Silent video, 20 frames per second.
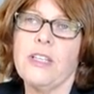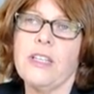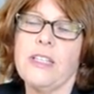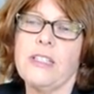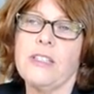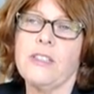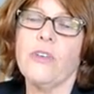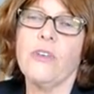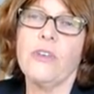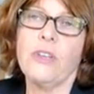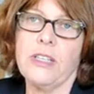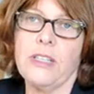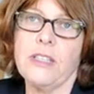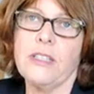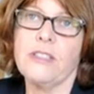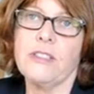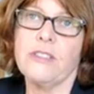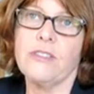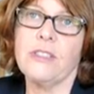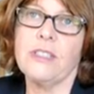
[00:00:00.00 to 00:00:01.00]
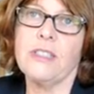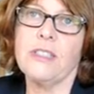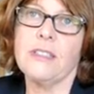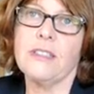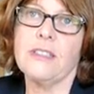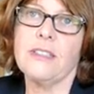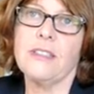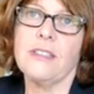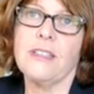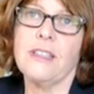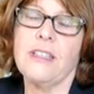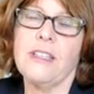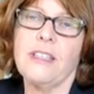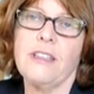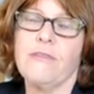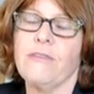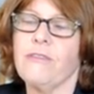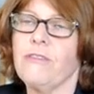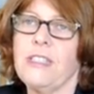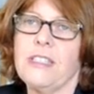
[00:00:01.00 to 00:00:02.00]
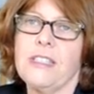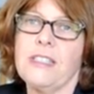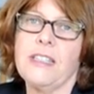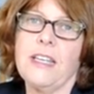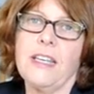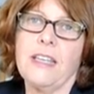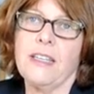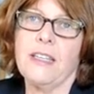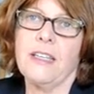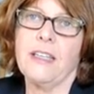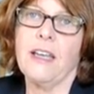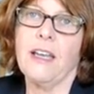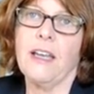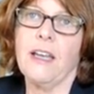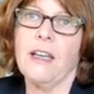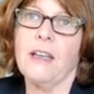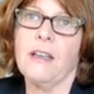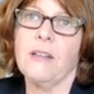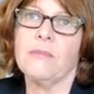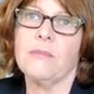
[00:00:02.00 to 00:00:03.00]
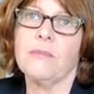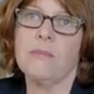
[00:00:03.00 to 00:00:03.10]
so that he's not getting stressed. and therefore he's staying